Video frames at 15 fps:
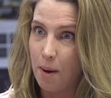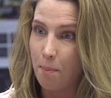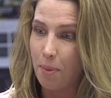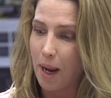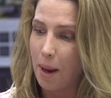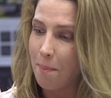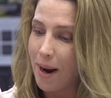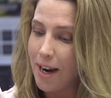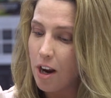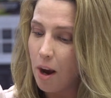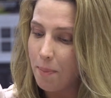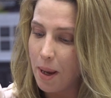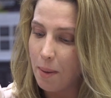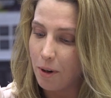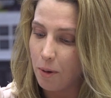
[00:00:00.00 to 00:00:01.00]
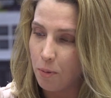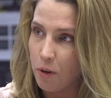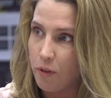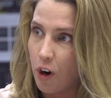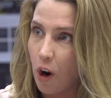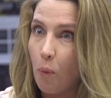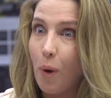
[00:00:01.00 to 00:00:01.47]
But I might not be able to
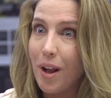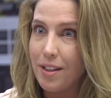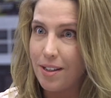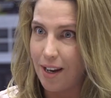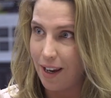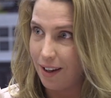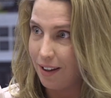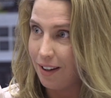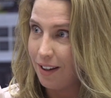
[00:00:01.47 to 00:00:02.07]
prove it on Wednesday.